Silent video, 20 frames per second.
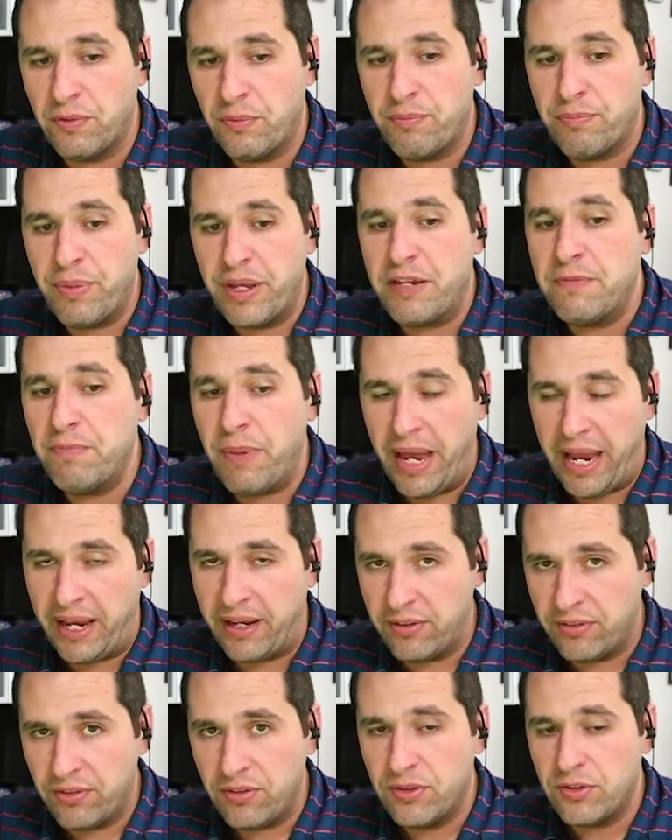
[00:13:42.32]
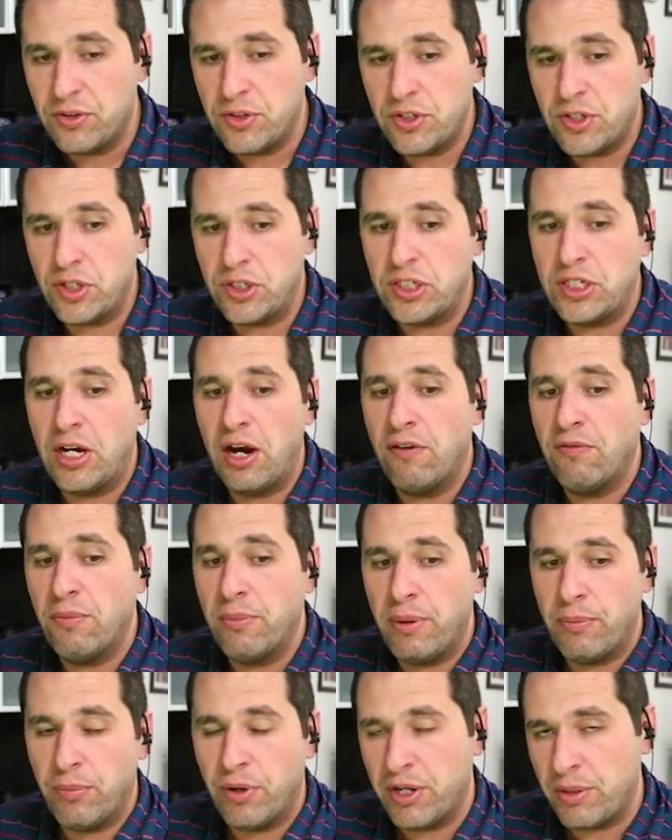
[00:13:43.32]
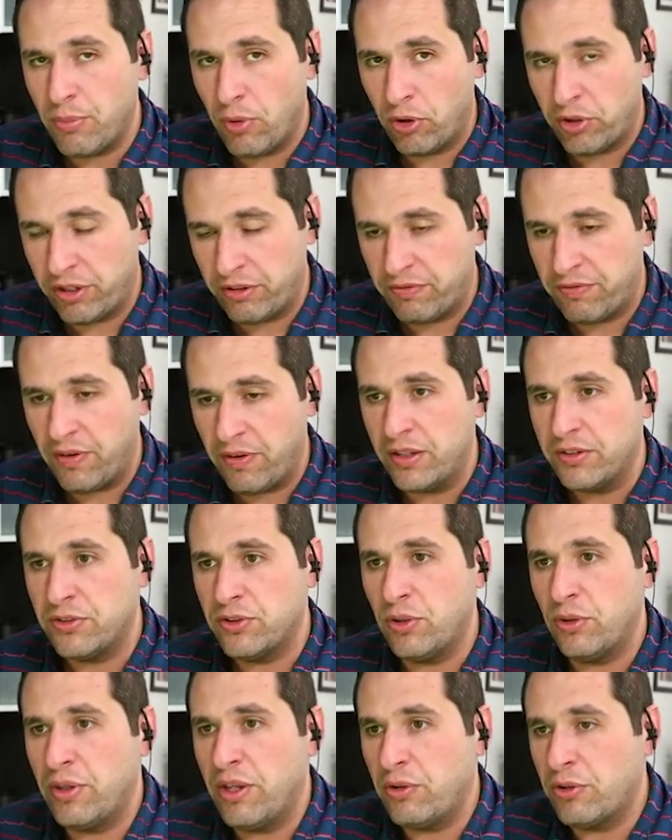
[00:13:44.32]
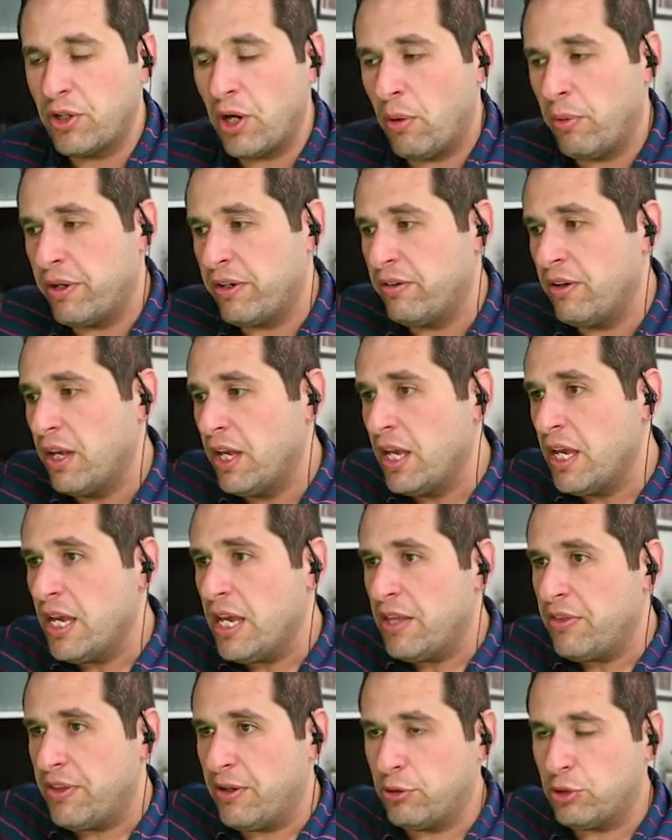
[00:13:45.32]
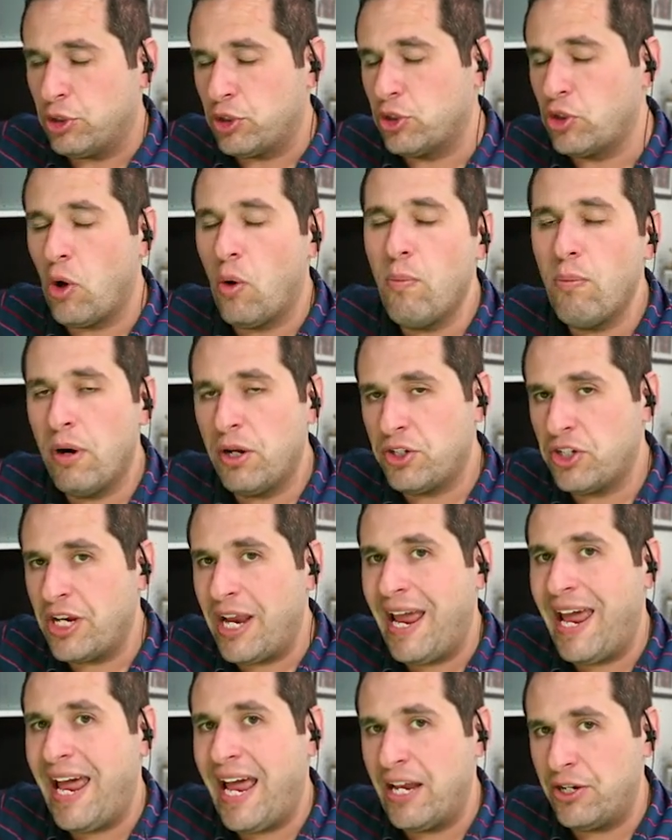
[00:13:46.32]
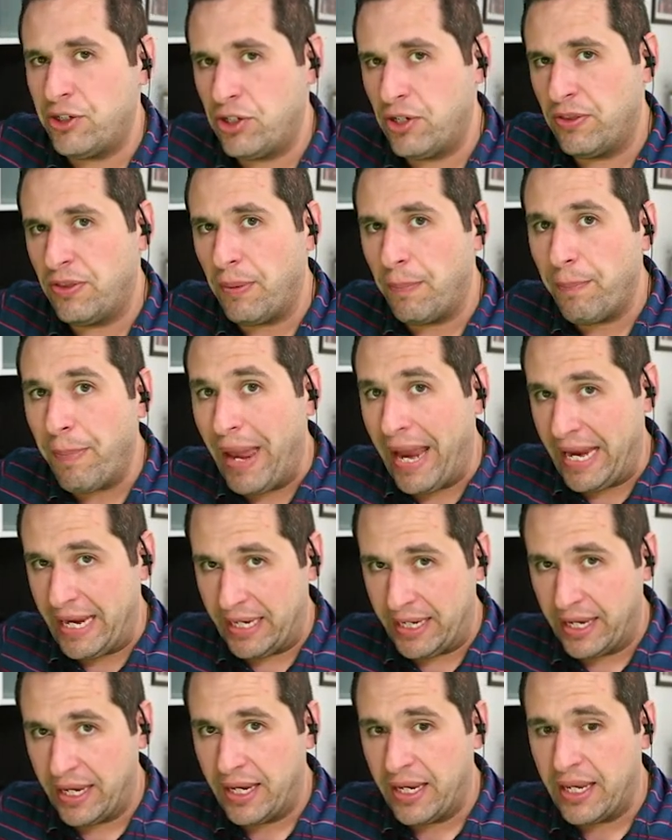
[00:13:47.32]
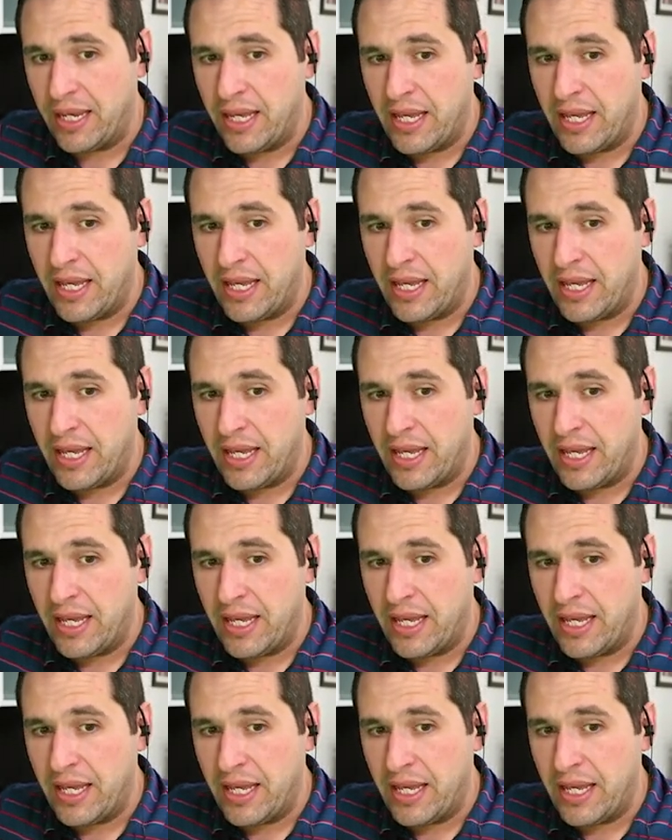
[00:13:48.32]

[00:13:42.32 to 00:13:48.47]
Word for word: from big banks to government money market funds so they're going there's so much cash at the bank